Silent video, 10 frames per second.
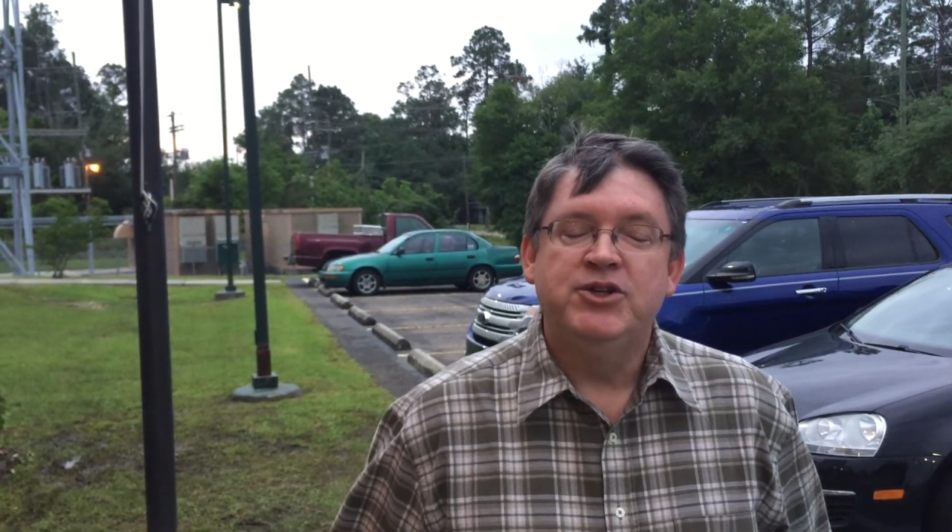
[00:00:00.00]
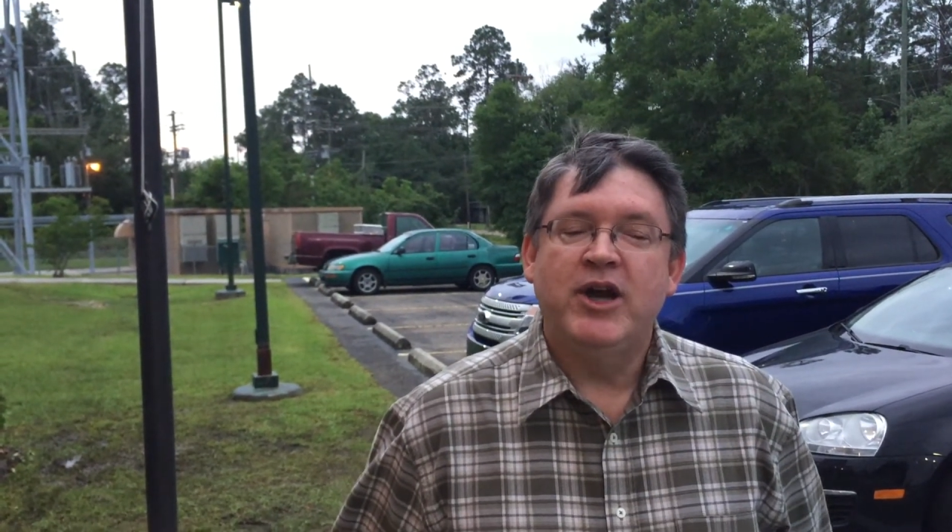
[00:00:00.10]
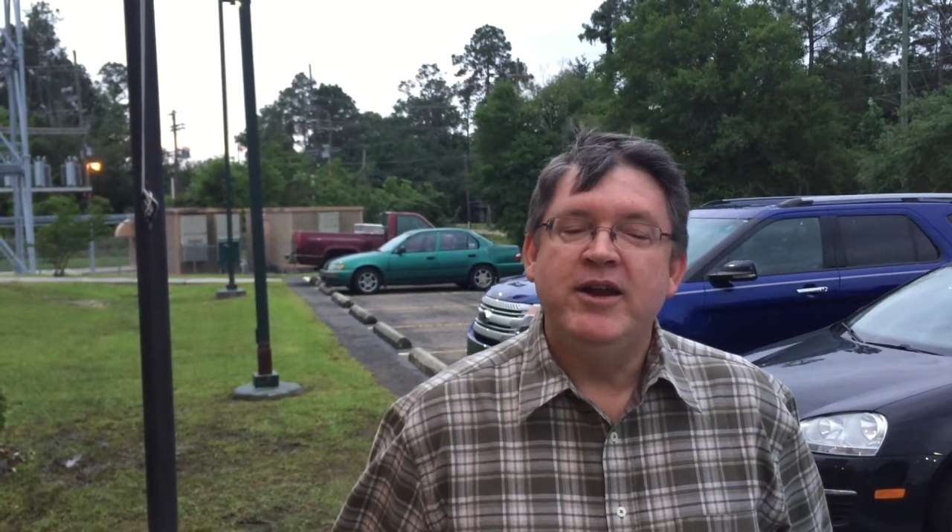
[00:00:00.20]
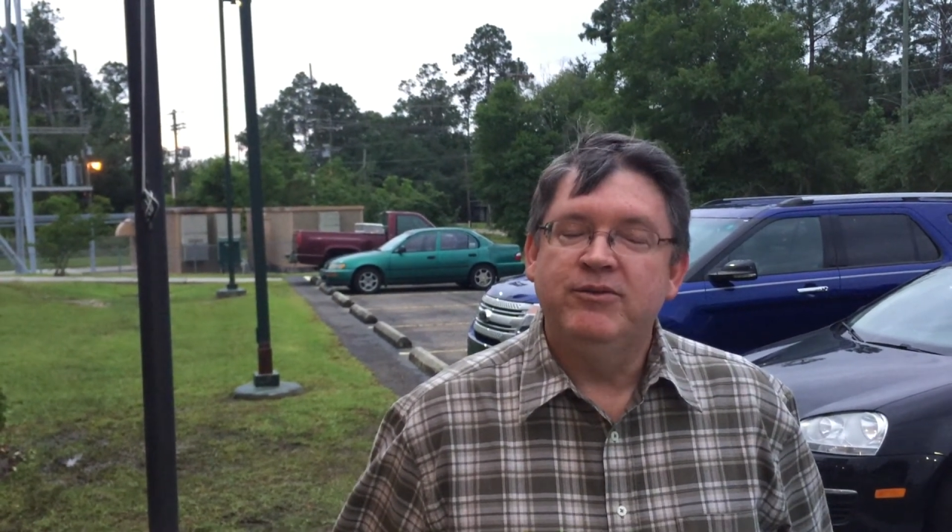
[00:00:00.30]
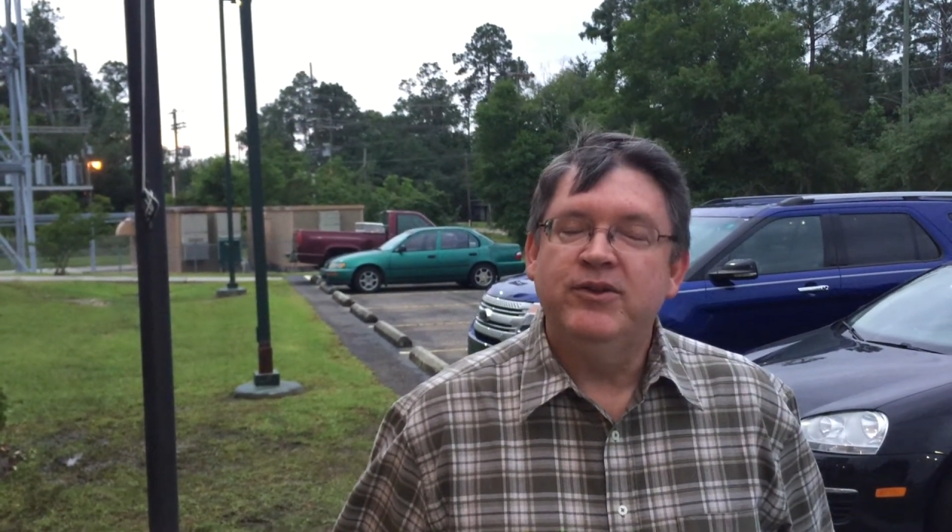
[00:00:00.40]

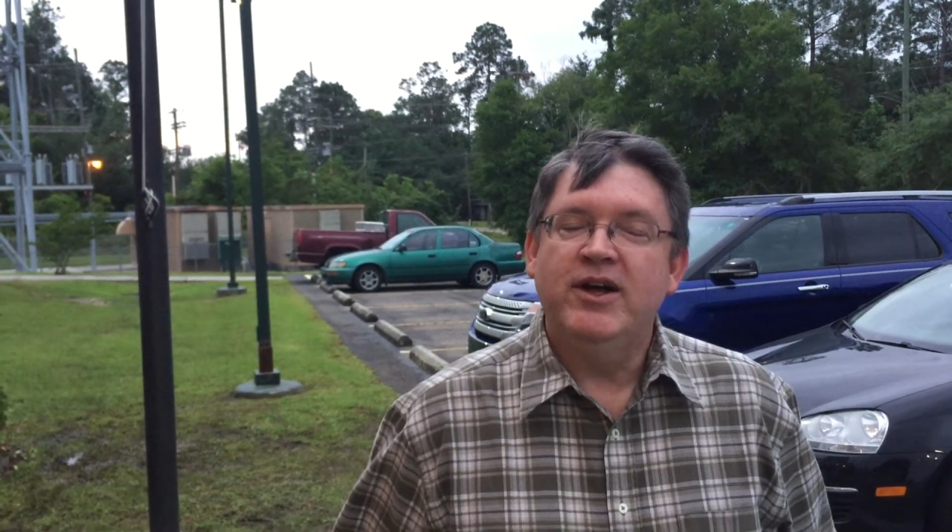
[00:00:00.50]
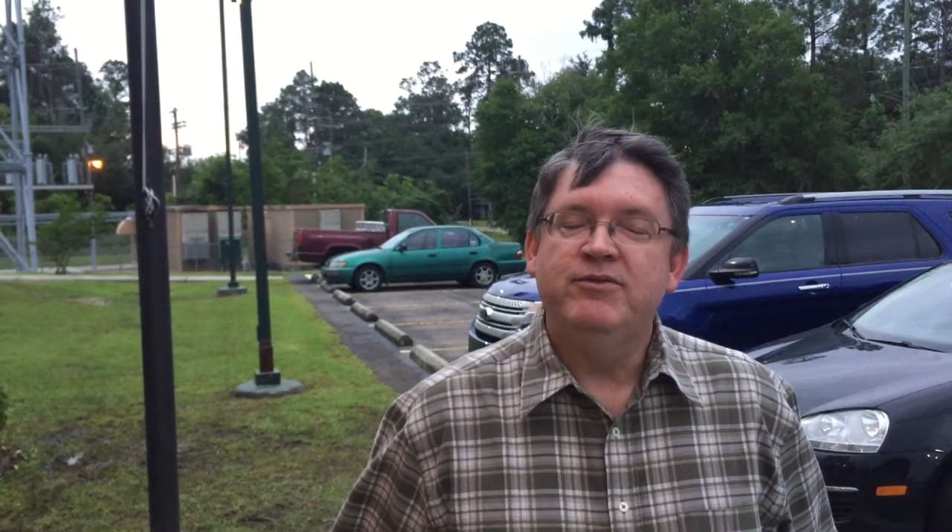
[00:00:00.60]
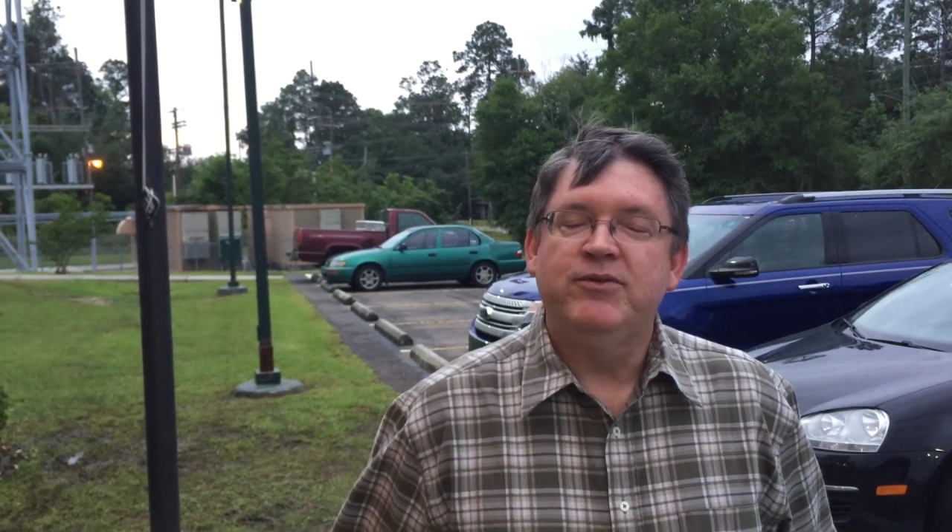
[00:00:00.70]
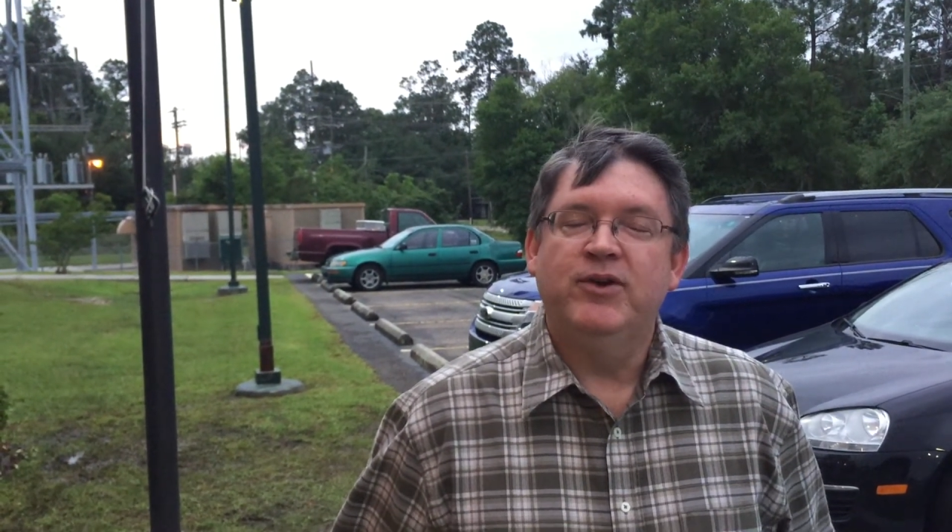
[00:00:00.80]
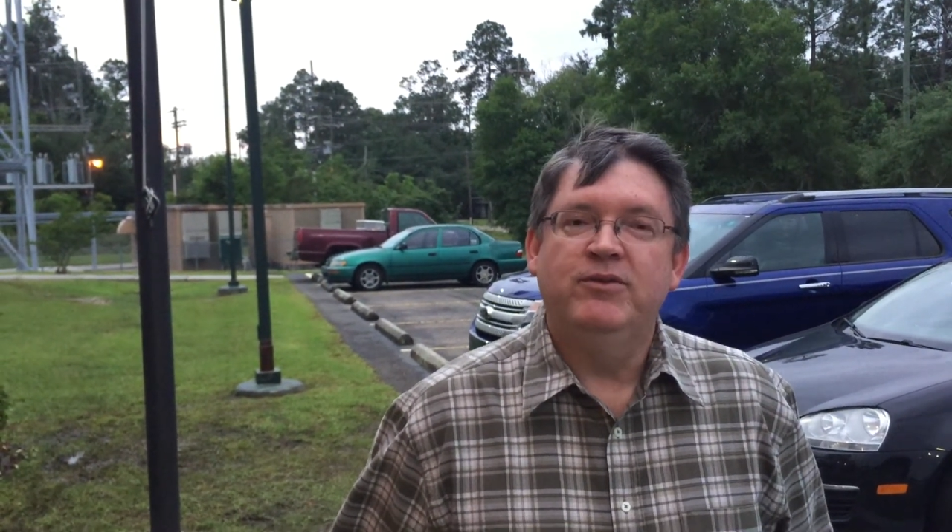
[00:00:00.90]
trying to
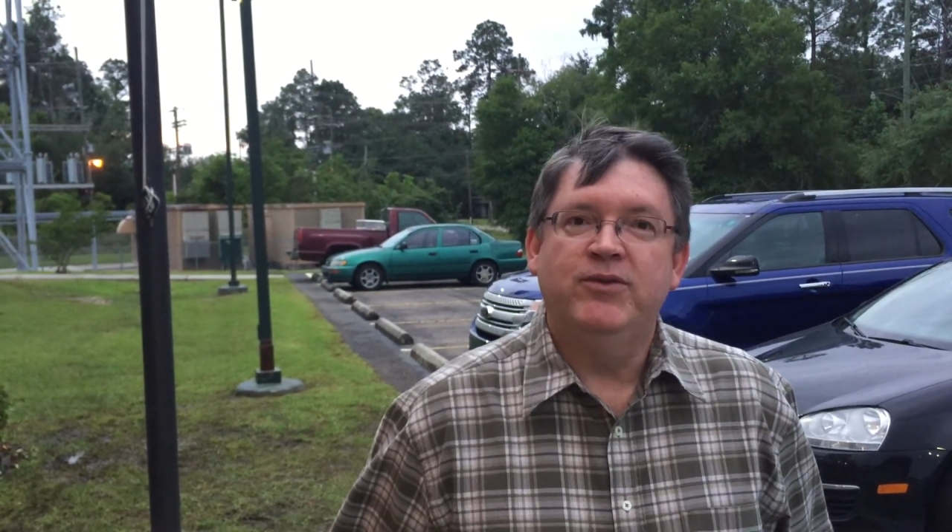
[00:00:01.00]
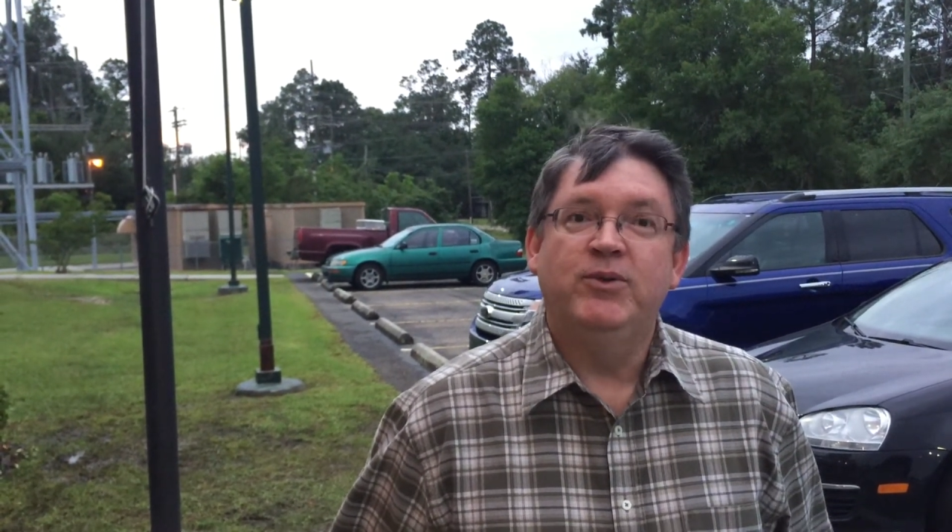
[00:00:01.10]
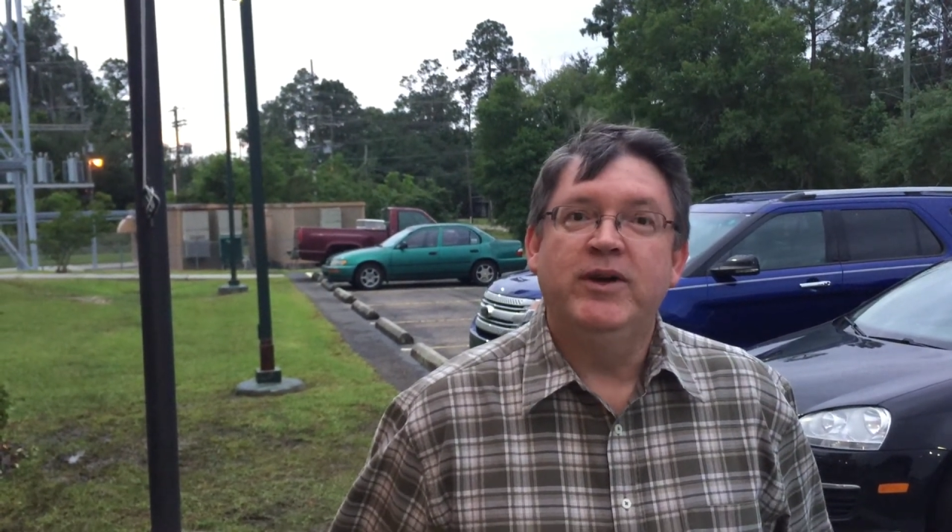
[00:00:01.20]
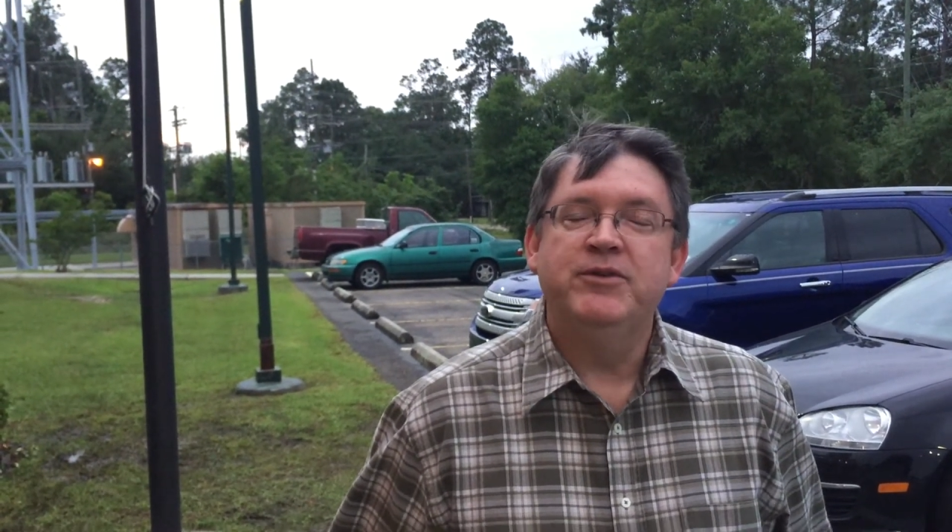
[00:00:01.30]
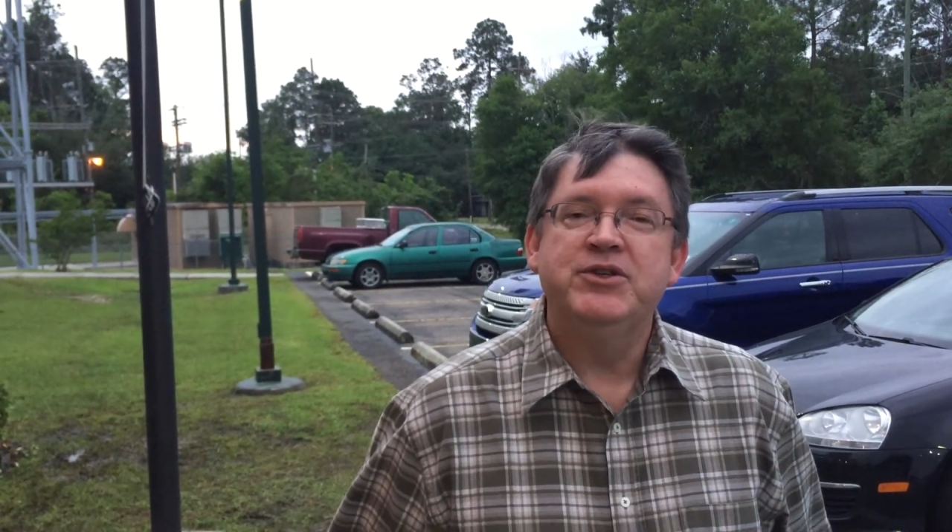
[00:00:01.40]
flood for
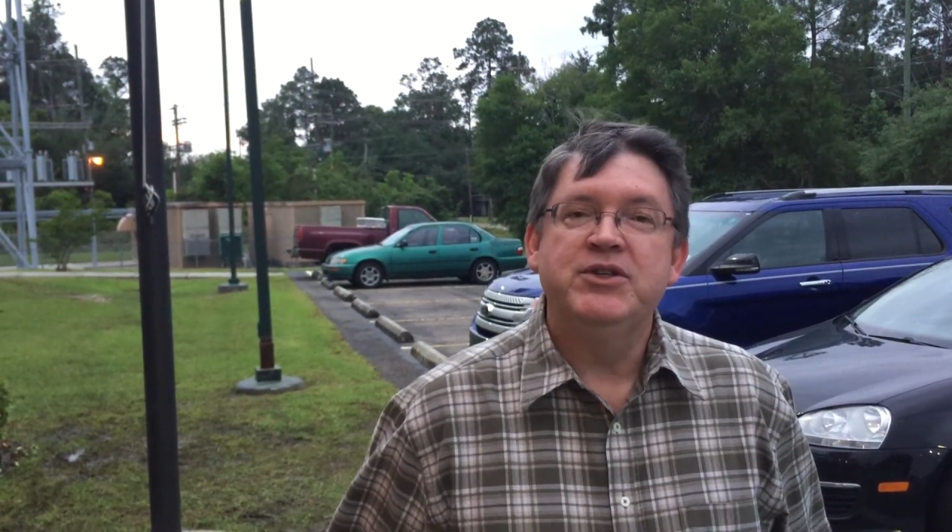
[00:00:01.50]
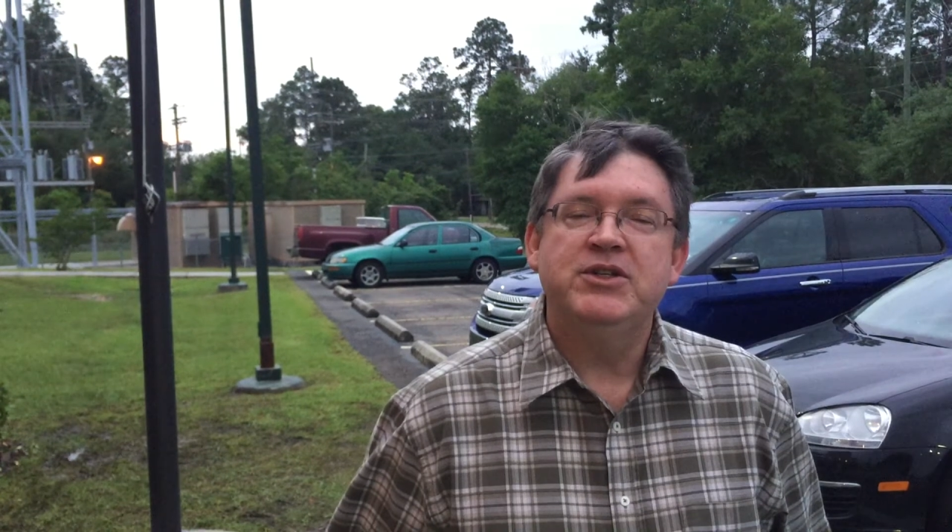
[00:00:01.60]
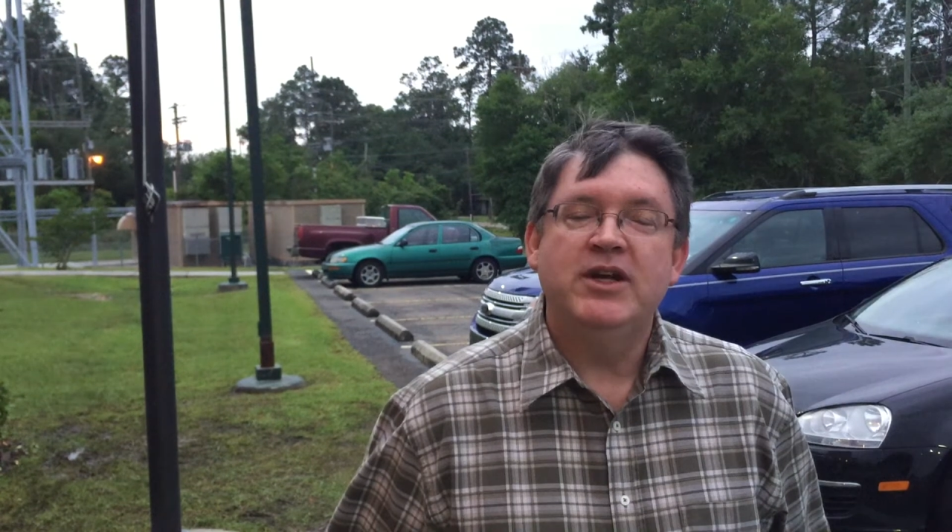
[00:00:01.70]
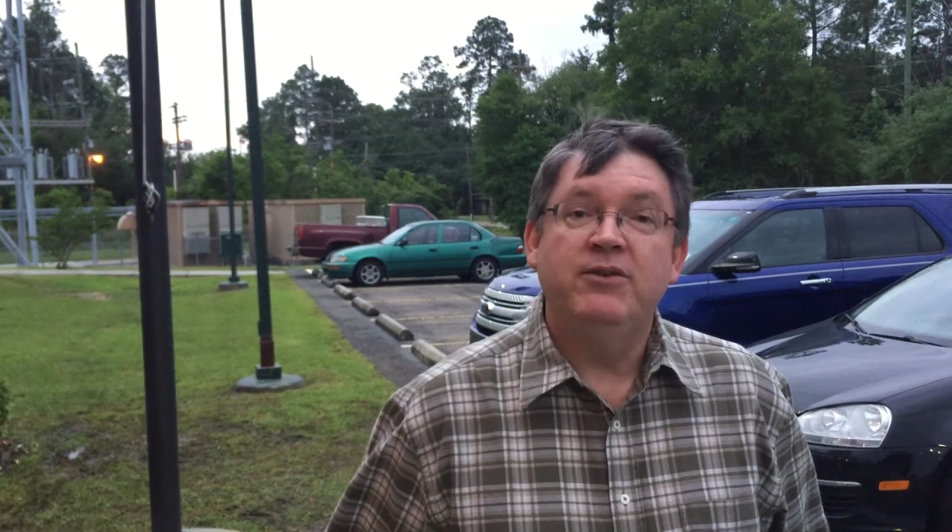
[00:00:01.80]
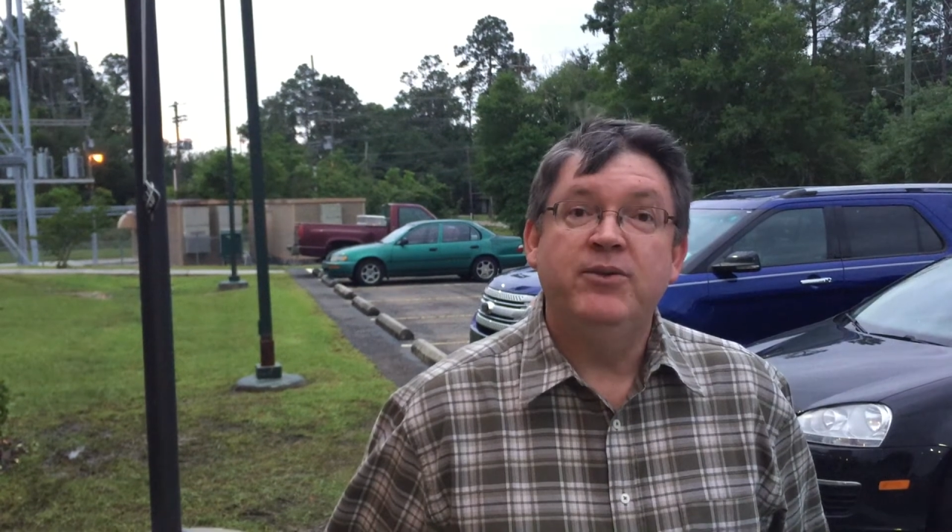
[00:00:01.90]
rivers and stuff,